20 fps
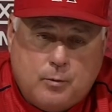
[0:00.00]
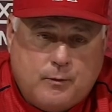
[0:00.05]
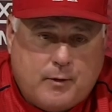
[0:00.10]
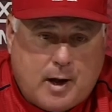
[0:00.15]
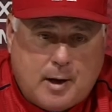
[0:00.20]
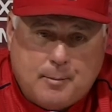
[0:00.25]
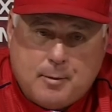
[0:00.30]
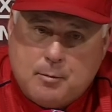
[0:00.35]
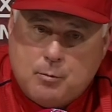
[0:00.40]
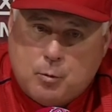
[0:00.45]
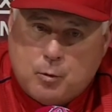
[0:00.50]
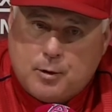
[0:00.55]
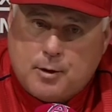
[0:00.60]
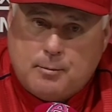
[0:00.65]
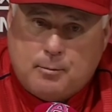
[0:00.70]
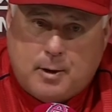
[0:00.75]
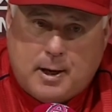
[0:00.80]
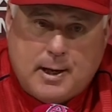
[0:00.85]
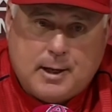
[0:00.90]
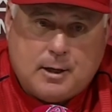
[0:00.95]
got to be more
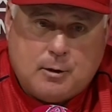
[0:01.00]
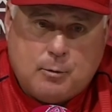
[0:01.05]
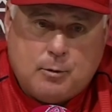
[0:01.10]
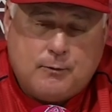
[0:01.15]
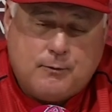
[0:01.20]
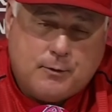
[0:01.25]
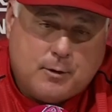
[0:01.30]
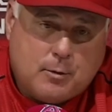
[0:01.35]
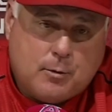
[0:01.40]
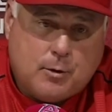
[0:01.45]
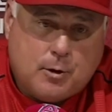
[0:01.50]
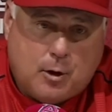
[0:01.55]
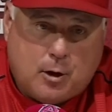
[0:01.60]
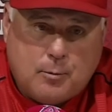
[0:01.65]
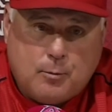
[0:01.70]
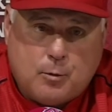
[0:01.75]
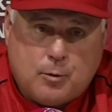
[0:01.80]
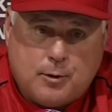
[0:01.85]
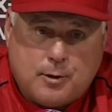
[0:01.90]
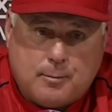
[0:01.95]
than Mike, and we feel we
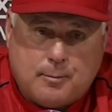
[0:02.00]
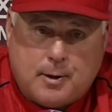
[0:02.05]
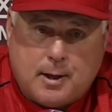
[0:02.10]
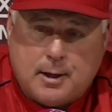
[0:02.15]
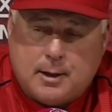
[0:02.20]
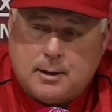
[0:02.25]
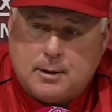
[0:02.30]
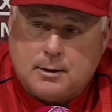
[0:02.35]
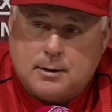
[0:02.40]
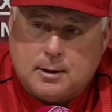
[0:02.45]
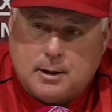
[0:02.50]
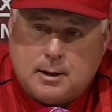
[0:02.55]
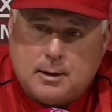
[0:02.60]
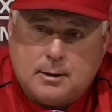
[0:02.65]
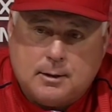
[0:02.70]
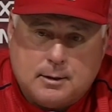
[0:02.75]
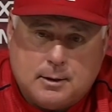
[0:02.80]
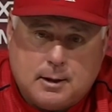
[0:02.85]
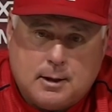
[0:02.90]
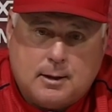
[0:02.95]
are more than Mike.
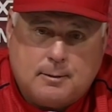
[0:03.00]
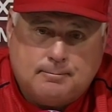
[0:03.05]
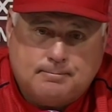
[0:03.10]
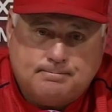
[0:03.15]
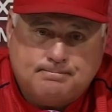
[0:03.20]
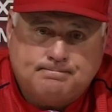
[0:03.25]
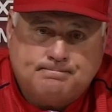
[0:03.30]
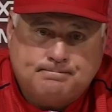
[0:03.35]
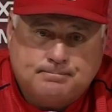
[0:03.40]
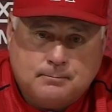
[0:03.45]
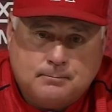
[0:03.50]
And, you